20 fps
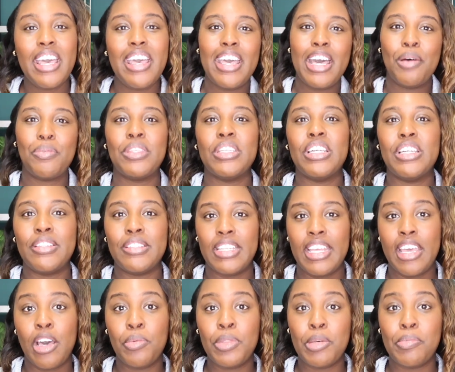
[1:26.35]
help them
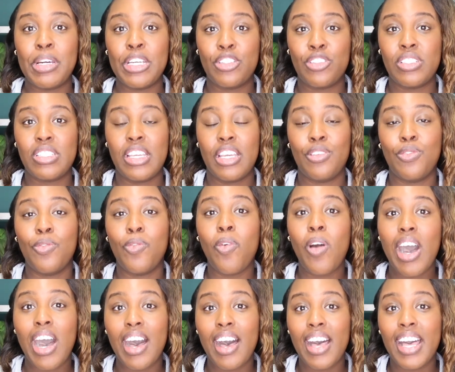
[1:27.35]
help them understand
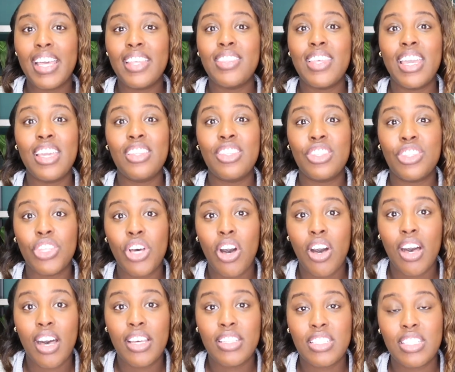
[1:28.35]
why they
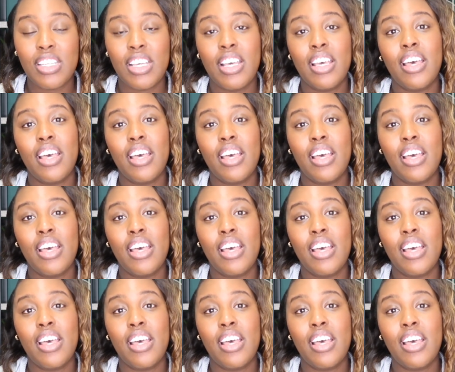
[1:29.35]
thought